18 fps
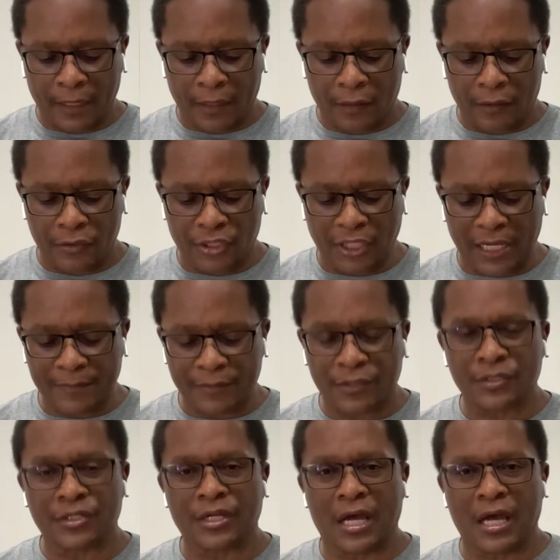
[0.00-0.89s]
James
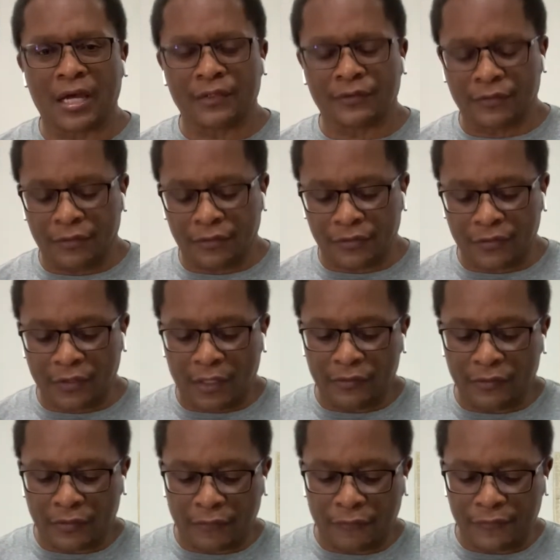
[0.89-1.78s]
and John, the
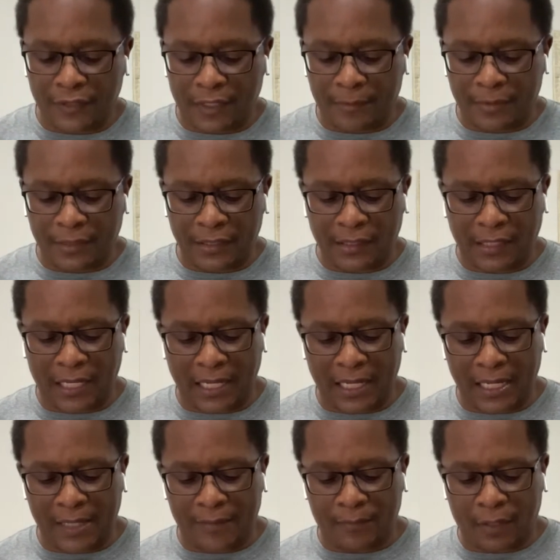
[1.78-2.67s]
sons of Zebedee,
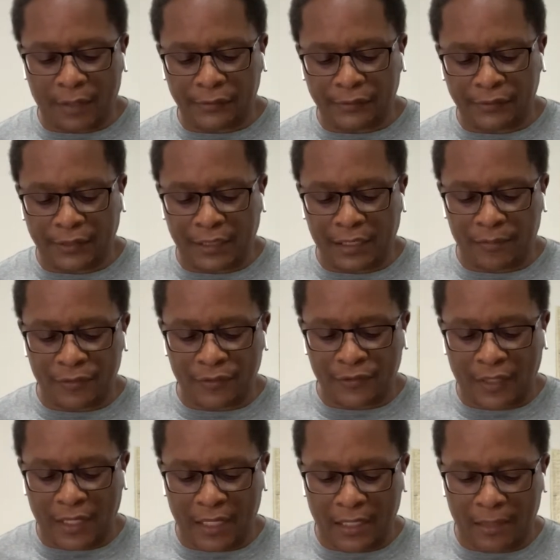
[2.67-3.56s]
came unto him,
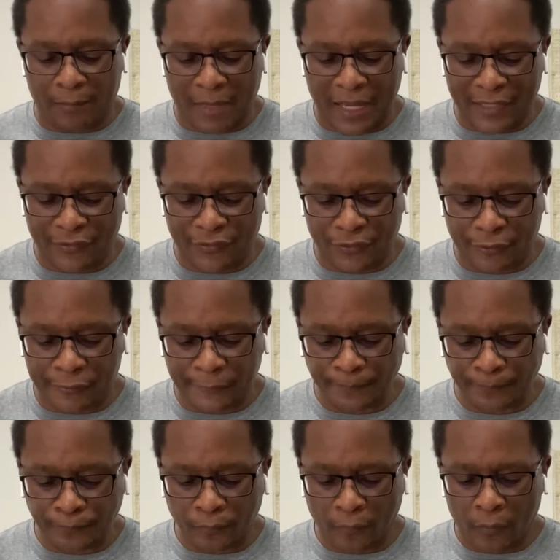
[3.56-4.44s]
saying, Master,
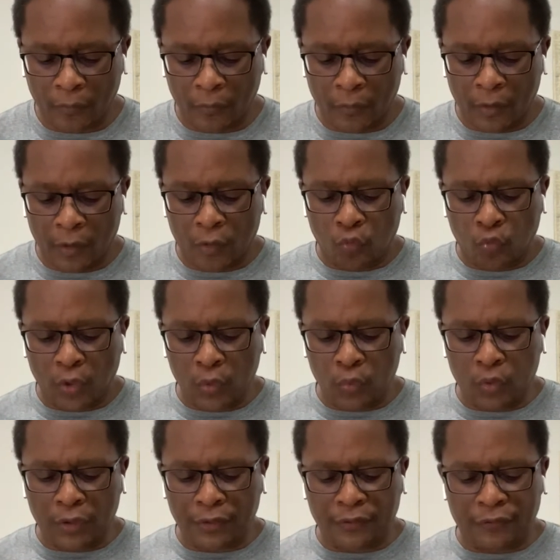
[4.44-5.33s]
we
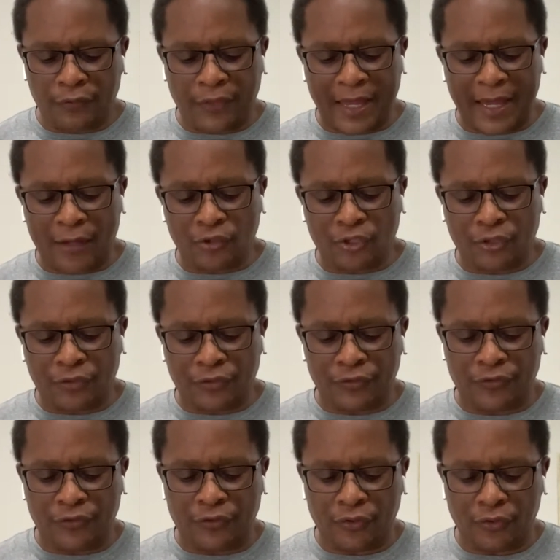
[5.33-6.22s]
would that thou
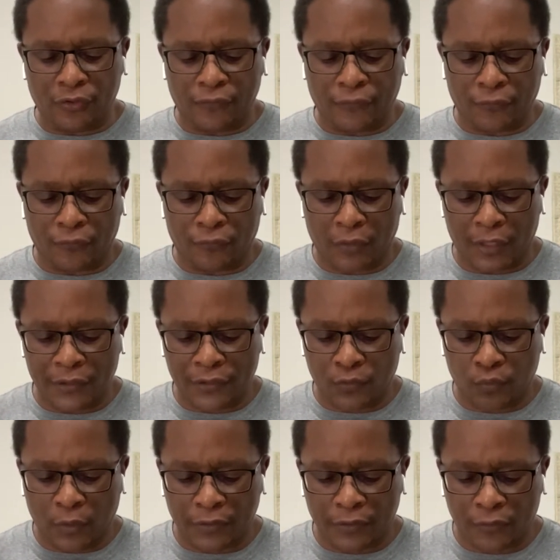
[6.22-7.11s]
shouldest do for
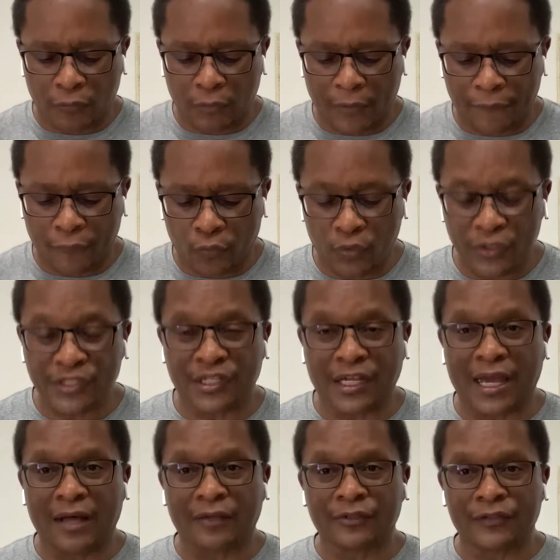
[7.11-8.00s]
us whatsoever we
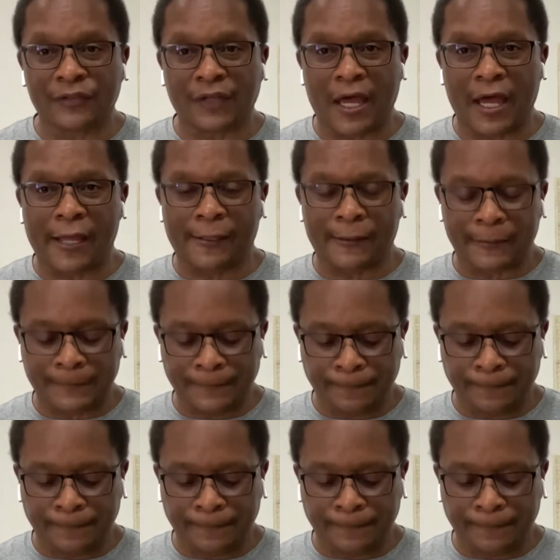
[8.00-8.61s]
shall desire.